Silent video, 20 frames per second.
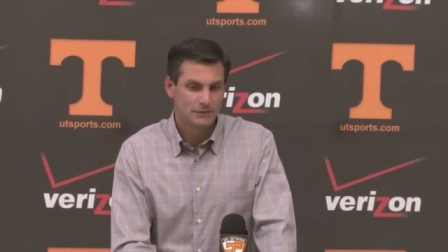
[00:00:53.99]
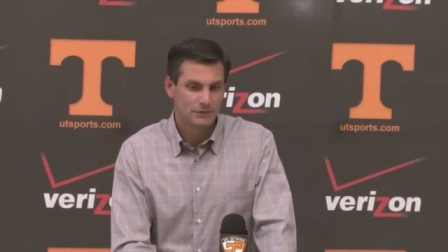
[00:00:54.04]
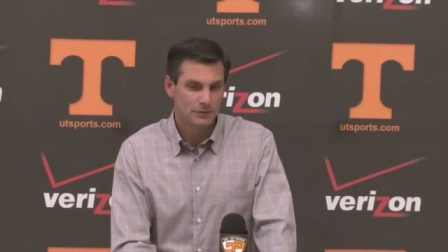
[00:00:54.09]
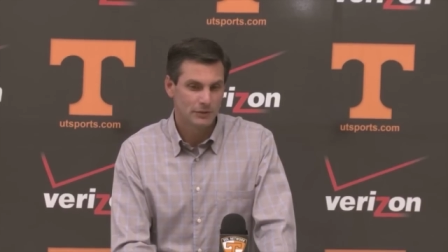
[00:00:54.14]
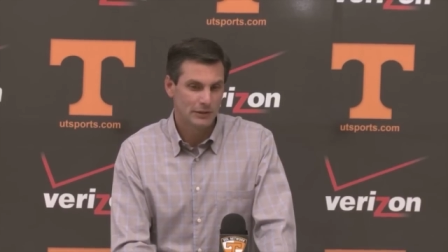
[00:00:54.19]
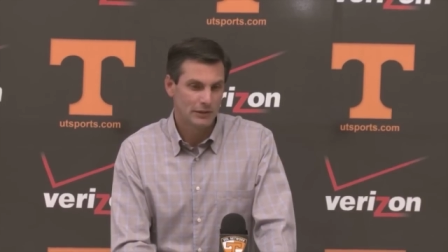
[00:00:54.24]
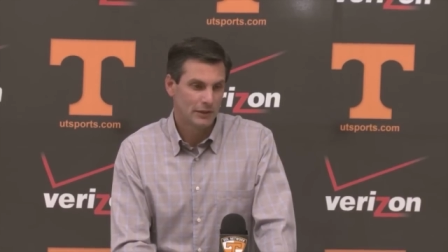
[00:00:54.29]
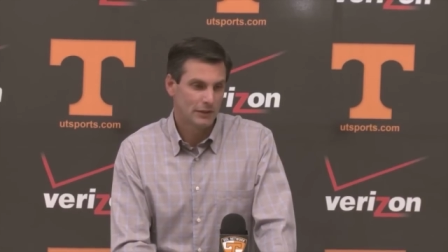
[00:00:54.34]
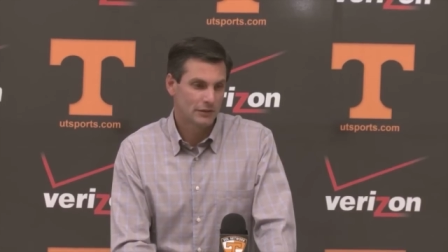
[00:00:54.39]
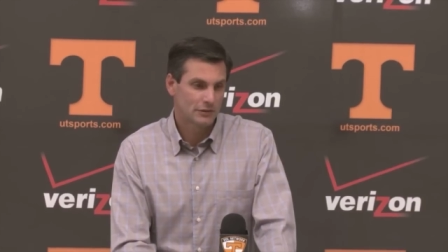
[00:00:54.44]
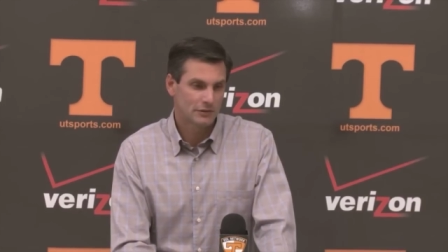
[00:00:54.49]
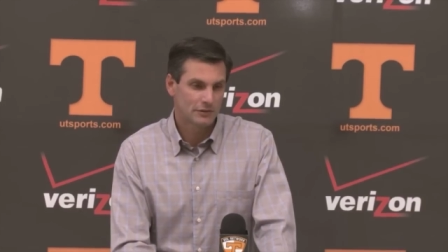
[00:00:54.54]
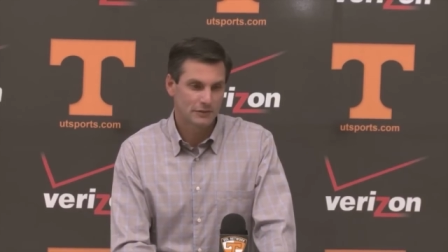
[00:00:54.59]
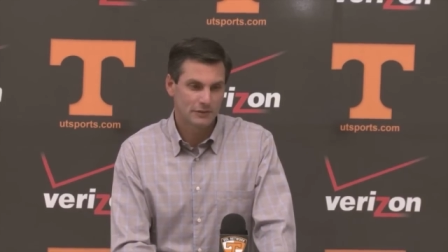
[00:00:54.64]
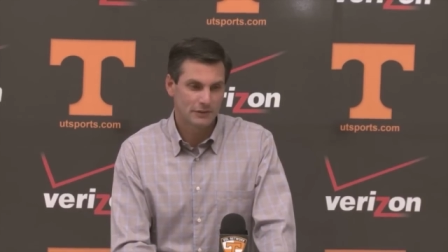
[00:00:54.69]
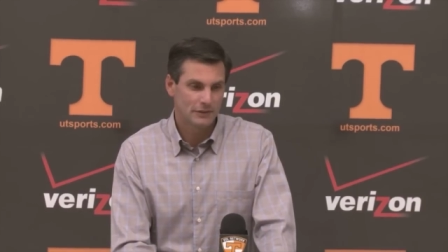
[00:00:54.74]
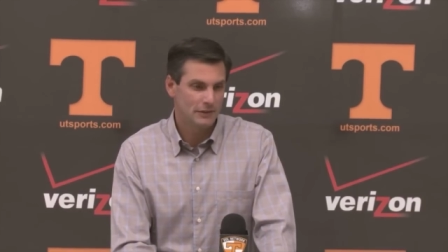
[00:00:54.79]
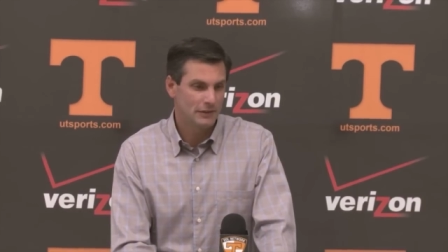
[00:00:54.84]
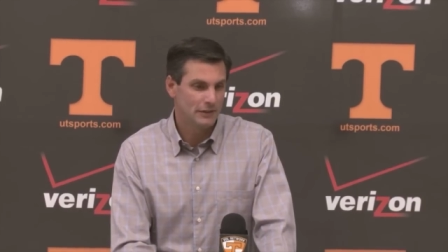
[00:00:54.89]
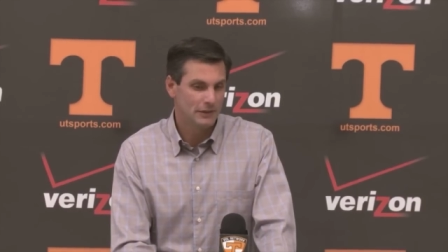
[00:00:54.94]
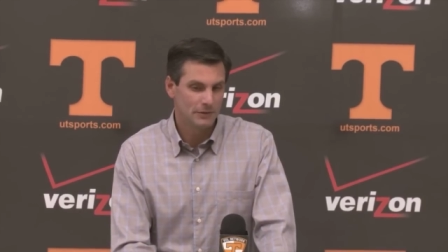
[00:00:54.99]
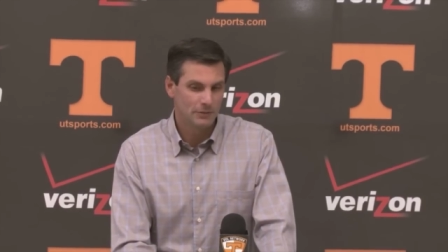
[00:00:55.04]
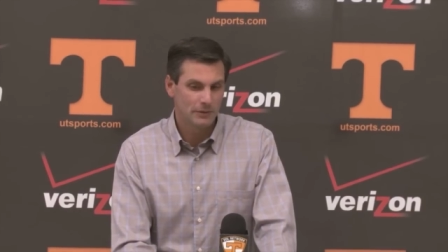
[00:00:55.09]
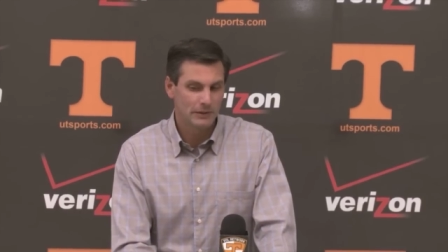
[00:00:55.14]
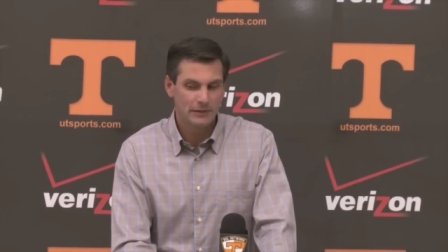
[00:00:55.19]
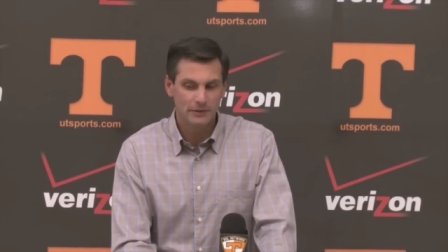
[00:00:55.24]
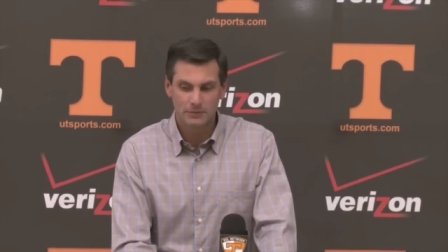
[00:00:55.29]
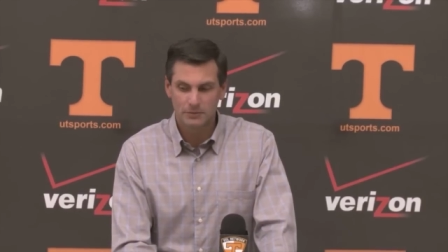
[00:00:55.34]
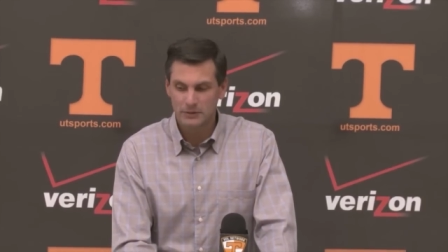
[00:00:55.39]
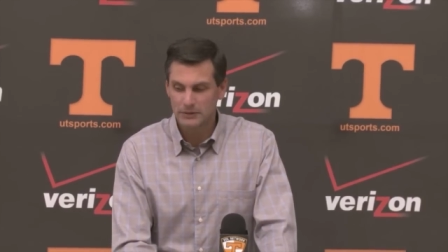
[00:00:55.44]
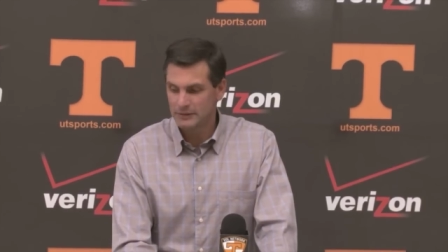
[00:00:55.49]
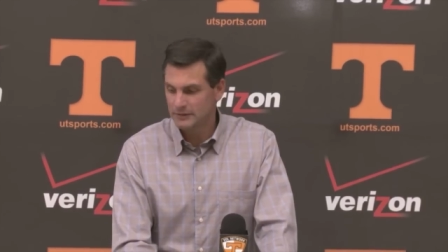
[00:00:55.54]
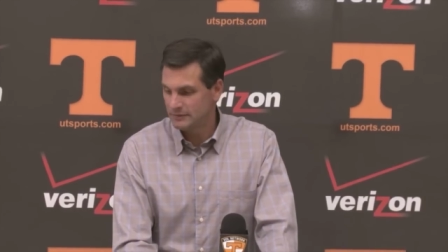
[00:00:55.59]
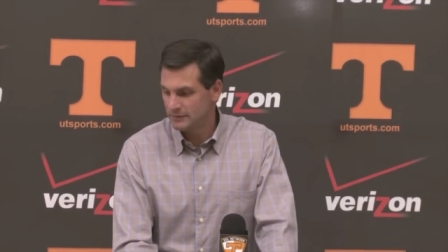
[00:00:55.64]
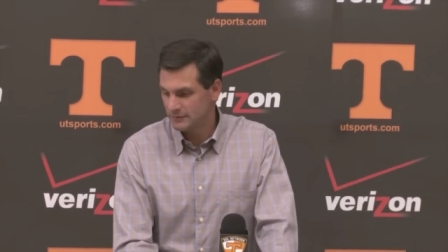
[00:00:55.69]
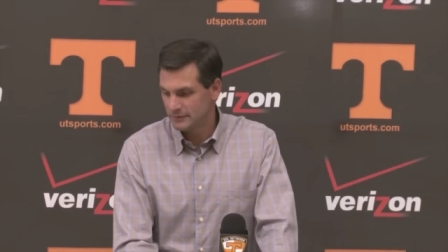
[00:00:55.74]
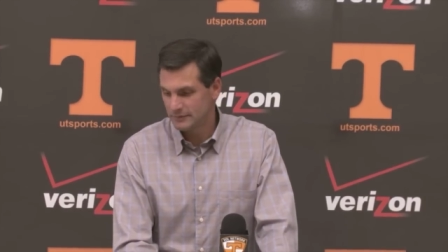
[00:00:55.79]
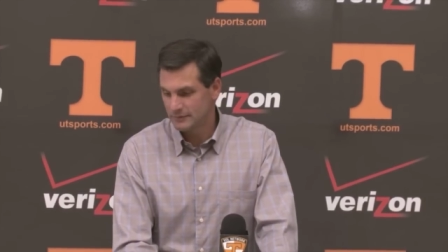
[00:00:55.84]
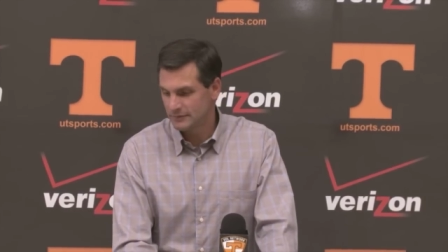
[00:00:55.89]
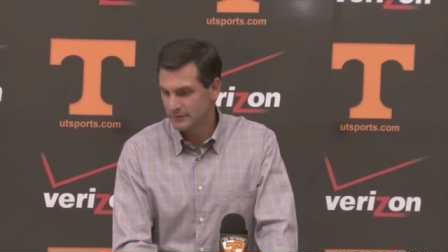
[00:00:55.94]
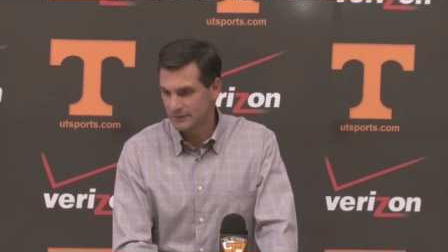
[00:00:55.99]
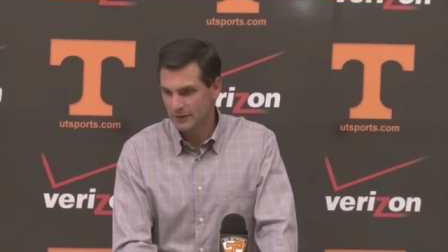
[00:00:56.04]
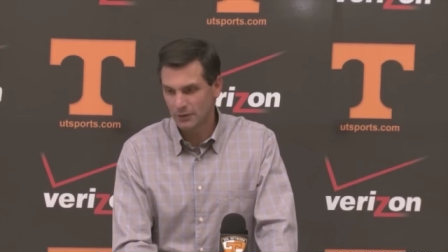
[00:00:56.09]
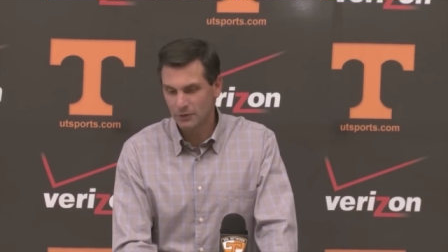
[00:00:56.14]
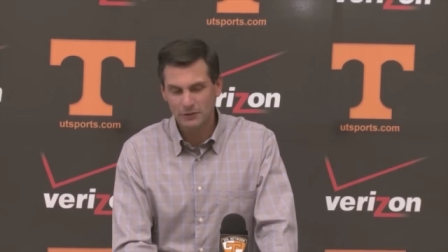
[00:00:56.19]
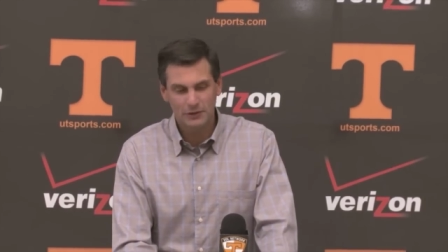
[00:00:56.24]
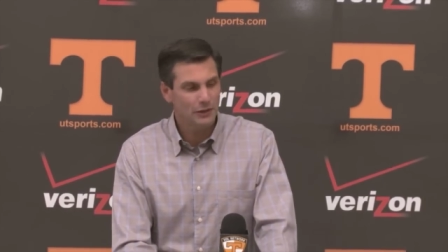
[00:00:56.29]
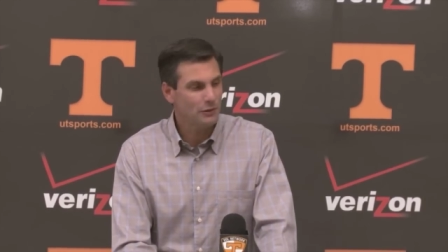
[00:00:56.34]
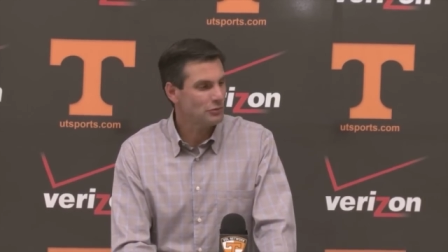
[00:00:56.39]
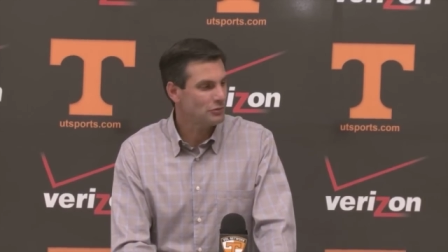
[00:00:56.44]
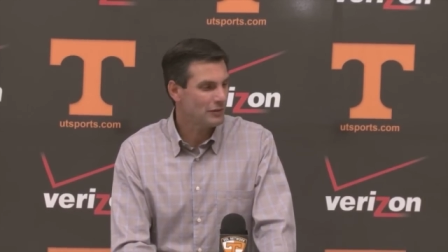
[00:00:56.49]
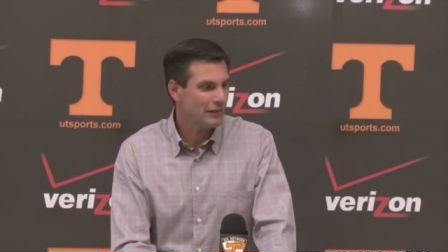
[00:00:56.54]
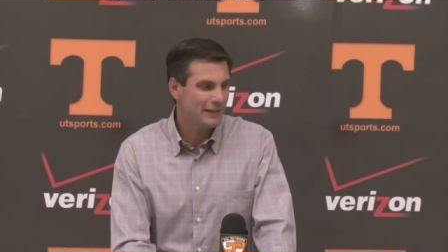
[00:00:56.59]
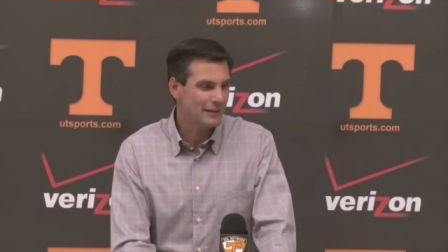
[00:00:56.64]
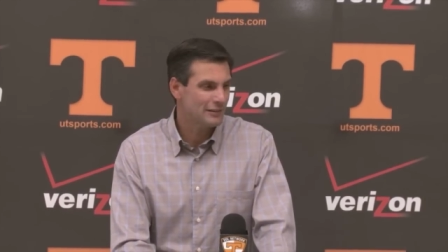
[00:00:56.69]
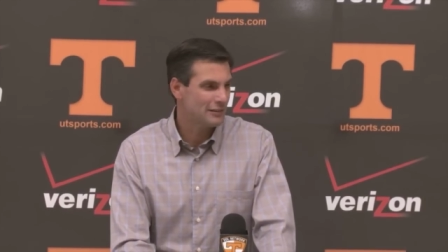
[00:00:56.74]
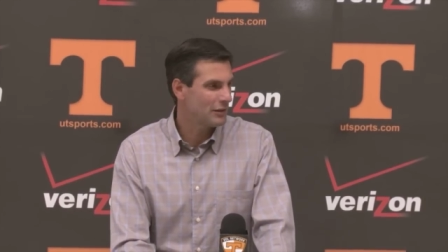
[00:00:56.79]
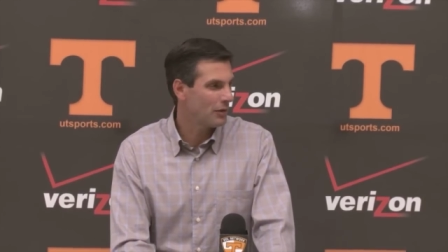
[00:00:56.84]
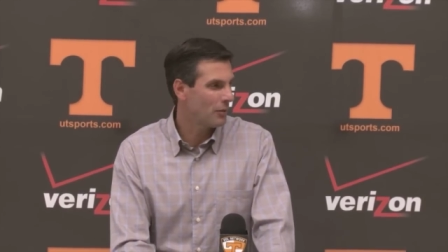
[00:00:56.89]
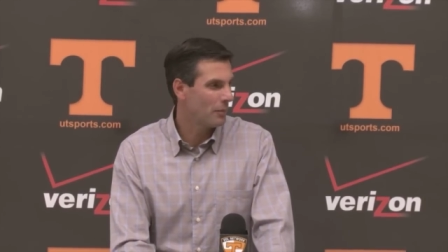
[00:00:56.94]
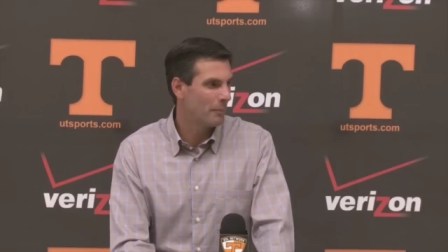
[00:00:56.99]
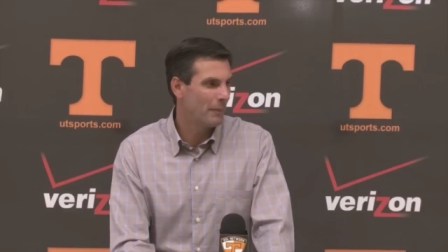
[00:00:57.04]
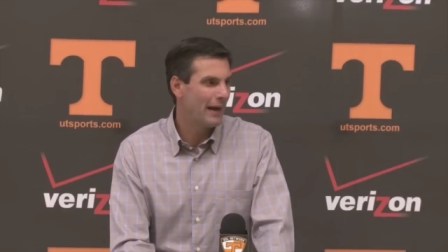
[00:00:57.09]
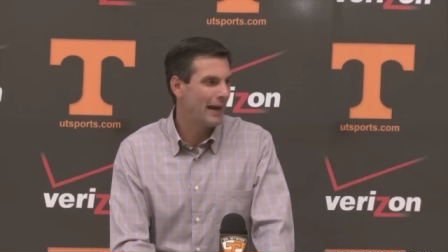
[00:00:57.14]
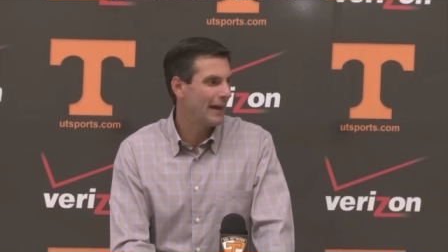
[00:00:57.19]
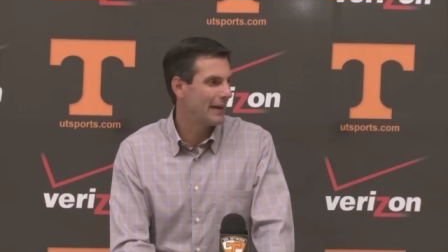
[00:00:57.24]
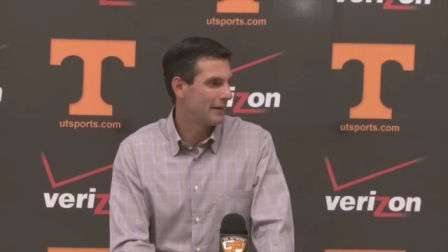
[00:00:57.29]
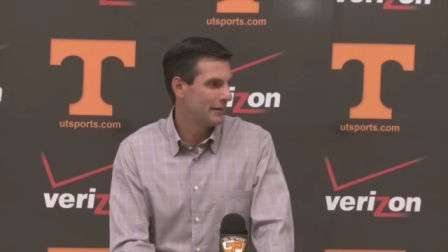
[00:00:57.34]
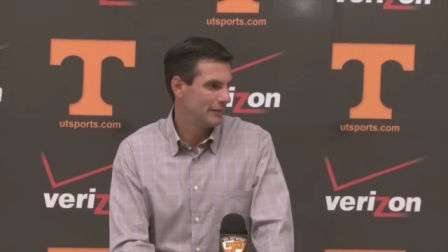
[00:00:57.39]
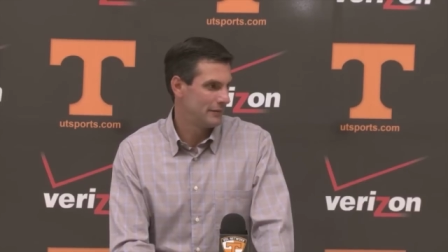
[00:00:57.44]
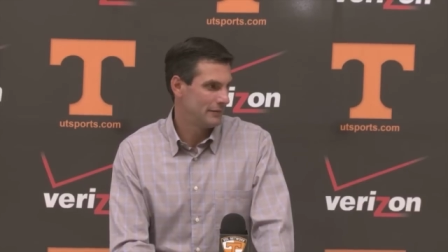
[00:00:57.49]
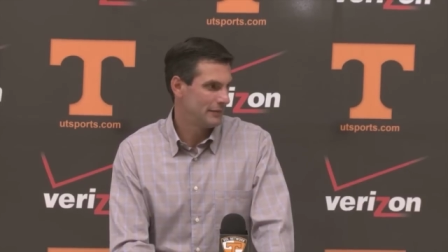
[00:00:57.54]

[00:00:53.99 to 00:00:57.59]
we lost. You know, we we those things don't matter